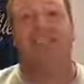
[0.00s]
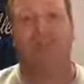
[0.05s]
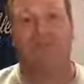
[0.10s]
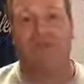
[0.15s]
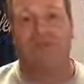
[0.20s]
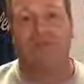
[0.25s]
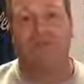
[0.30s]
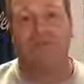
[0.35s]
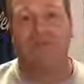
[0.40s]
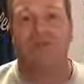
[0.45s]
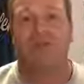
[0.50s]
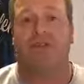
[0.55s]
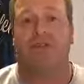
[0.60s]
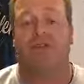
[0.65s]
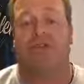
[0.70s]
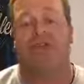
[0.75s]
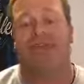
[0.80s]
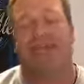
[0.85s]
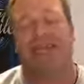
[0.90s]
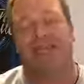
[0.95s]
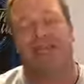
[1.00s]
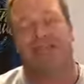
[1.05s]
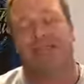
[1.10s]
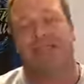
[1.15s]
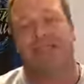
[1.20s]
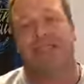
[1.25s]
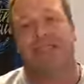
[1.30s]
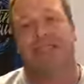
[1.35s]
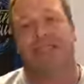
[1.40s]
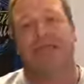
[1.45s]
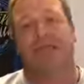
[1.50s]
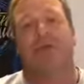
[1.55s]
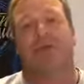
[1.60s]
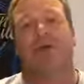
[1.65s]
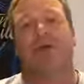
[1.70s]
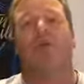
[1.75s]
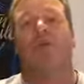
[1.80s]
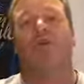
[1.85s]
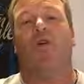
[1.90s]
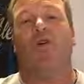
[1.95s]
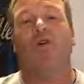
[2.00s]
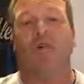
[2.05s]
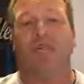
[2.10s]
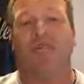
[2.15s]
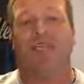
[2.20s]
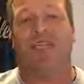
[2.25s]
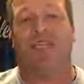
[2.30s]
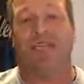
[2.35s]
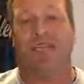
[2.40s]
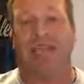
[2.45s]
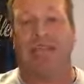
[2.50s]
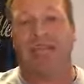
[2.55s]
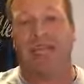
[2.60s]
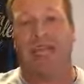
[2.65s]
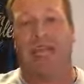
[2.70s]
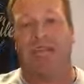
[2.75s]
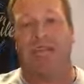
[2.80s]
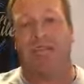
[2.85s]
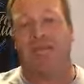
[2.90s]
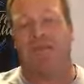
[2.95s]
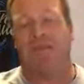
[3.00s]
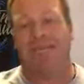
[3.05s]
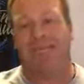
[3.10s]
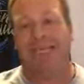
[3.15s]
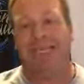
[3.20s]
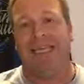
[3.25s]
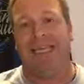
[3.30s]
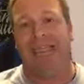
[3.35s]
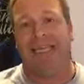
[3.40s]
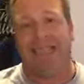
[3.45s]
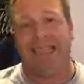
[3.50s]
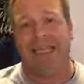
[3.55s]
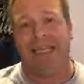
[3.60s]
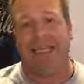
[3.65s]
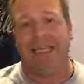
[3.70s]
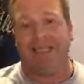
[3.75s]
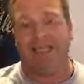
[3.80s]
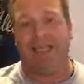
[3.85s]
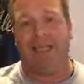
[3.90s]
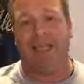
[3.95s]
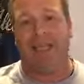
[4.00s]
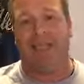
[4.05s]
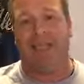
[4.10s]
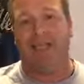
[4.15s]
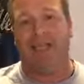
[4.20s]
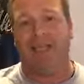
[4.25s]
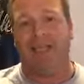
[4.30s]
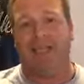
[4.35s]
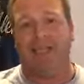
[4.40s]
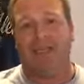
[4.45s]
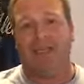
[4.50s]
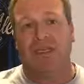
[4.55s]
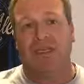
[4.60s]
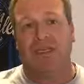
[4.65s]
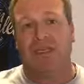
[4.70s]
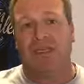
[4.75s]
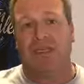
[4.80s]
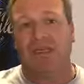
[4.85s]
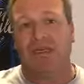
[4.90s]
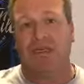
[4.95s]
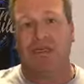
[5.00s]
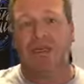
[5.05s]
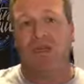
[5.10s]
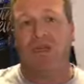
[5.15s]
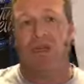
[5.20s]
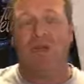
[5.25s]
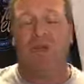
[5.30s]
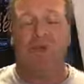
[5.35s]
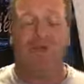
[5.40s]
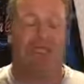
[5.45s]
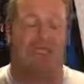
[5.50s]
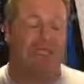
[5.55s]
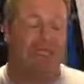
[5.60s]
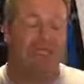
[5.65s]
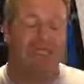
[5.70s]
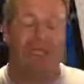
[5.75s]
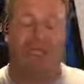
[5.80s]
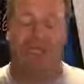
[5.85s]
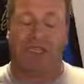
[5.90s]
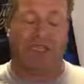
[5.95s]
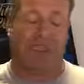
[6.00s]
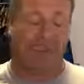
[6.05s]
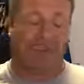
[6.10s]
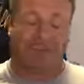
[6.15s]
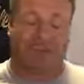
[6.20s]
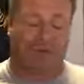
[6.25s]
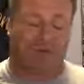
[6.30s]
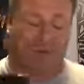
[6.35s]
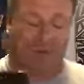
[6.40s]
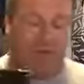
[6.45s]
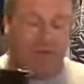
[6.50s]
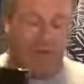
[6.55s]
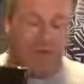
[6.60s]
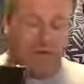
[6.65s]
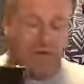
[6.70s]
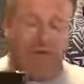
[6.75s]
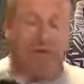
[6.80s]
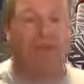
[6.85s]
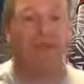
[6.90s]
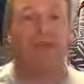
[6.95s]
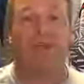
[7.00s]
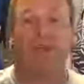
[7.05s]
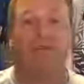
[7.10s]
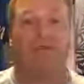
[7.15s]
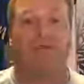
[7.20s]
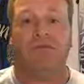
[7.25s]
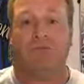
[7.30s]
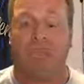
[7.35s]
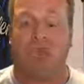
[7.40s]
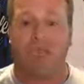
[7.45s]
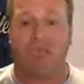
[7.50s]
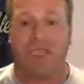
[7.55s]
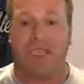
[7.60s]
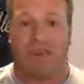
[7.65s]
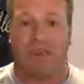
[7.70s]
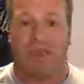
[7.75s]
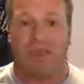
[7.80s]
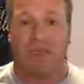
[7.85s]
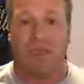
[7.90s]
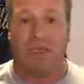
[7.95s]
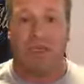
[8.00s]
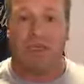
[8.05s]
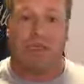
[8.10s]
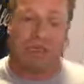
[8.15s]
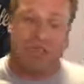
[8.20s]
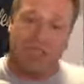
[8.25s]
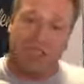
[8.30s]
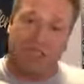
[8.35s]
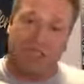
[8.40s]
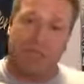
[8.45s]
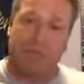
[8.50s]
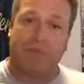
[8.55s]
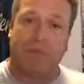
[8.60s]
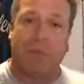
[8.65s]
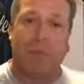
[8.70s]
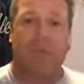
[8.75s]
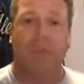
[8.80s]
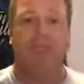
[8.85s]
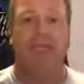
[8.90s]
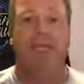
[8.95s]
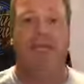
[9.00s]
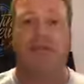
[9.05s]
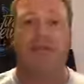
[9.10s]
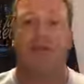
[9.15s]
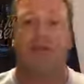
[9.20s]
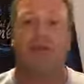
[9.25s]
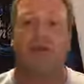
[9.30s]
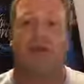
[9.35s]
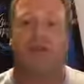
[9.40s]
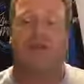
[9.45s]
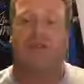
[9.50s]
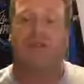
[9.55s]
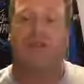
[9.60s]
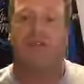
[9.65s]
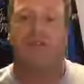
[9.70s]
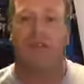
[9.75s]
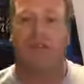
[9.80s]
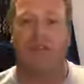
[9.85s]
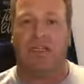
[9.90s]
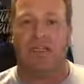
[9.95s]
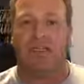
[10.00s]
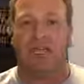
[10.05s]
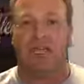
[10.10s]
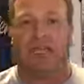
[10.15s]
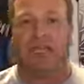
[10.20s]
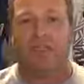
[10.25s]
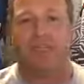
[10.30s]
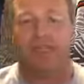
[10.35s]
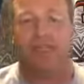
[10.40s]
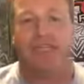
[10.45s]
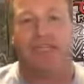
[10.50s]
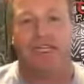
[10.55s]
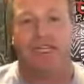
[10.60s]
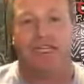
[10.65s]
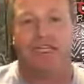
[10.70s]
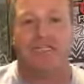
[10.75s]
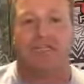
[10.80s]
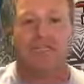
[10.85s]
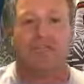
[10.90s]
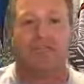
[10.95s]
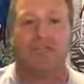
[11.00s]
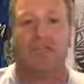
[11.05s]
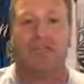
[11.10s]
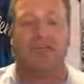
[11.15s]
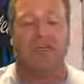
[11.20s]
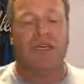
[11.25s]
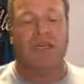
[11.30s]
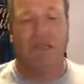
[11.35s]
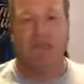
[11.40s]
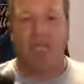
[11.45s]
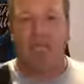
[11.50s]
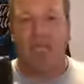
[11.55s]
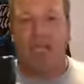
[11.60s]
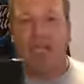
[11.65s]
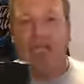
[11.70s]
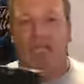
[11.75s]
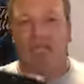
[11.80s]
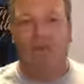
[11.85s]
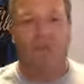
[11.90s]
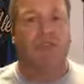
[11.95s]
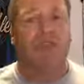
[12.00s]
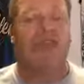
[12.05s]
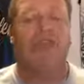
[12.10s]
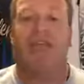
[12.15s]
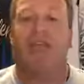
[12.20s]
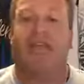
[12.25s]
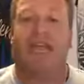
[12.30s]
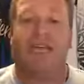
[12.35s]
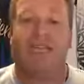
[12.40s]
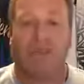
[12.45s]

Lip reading: driver in Kareen Annan, but we're also going to have Billy Hickey coming over, who is just, if you ever watch some of the media, as he said, Pit Media and in the Burger King series, get on there and have a